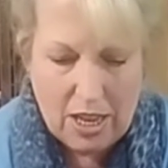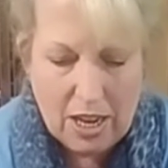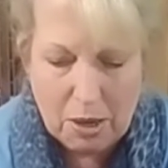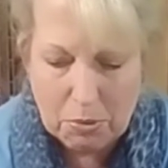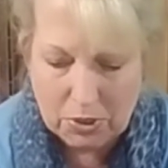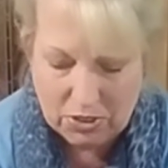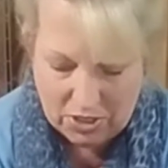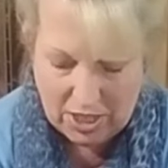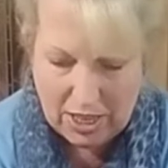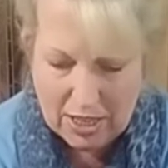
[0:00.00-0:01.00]
and I will
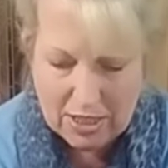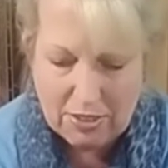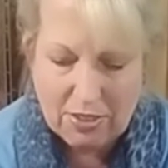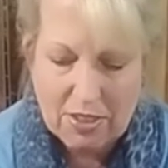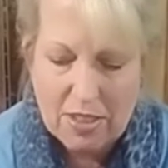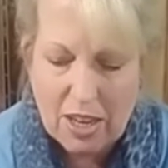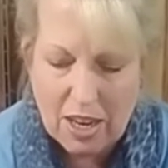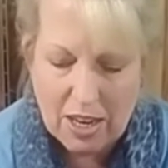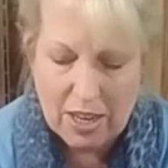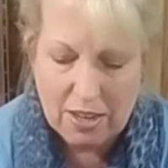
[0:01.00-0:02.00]
take this to the
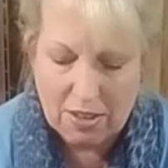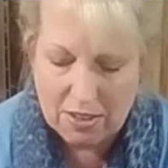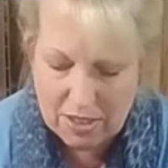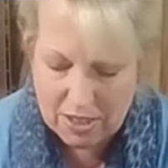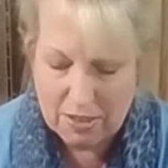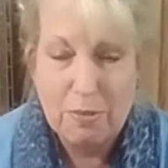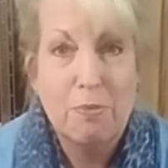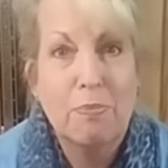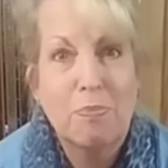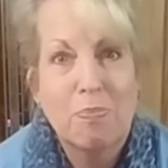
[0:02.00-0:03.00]
iron
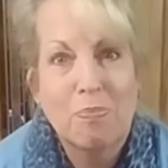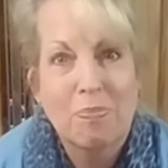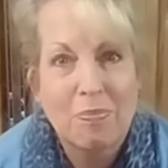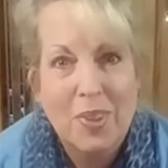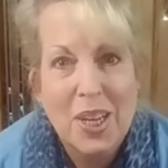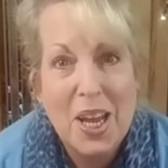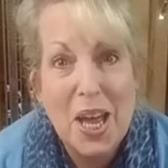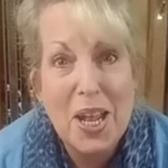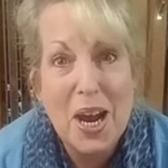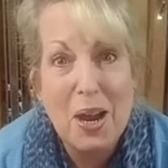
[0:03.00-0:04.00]

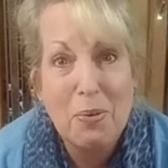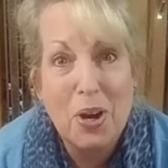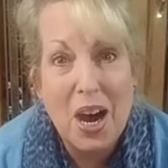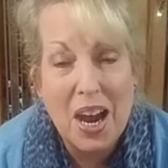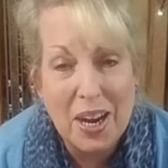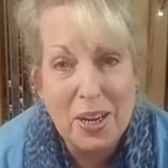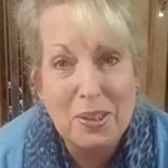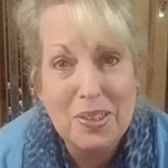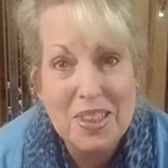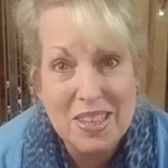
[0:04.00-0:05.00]
and I will
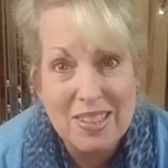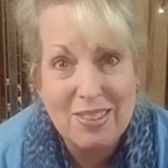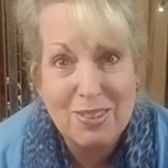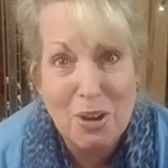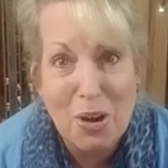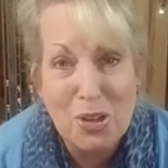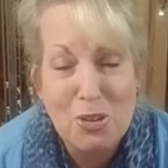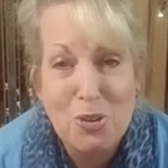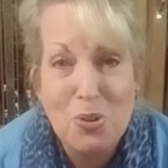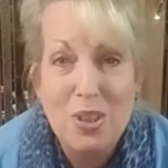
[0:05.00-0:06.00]
iron this
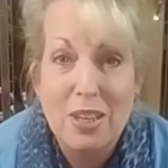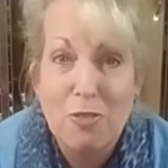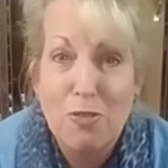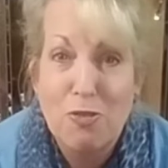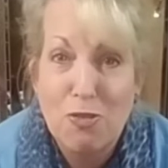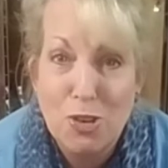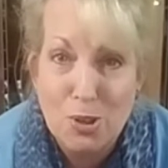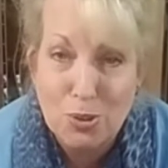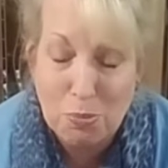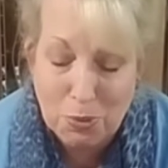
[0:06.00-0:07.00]
onto the
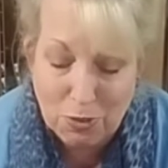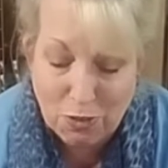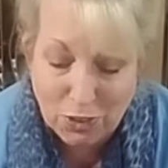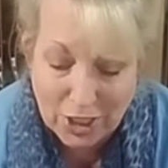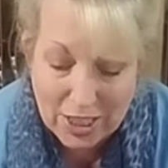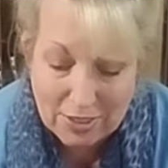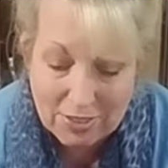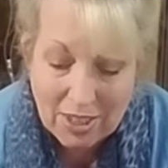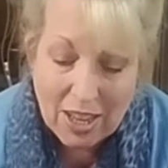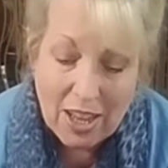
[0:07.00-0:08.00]
fusible
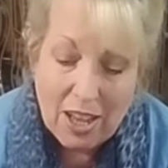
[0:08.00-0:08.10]
fleece.